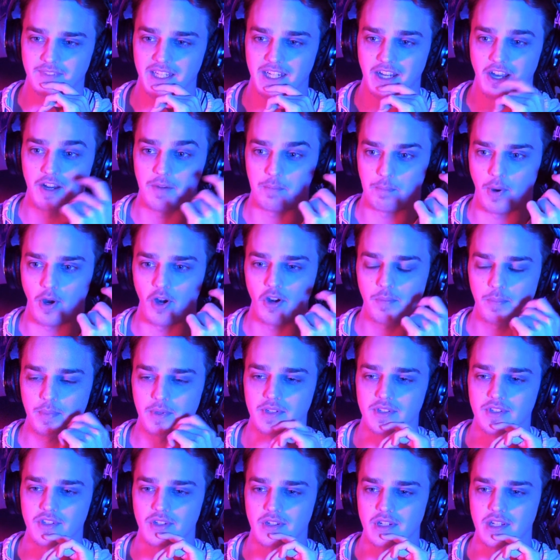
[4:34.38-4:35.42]
on
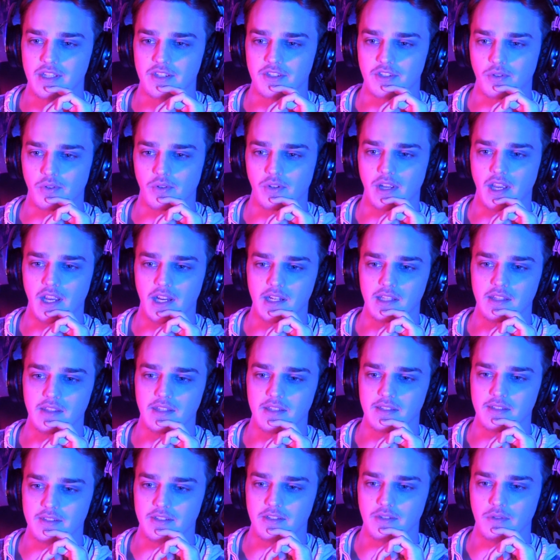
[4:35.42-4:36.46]
purpose, she has created
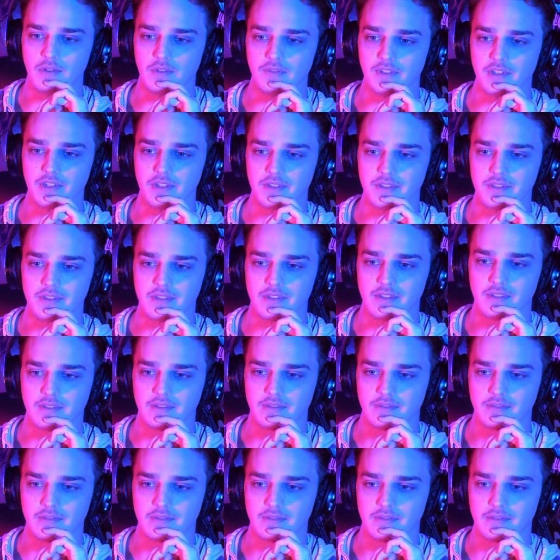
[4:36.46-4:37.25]
this universe.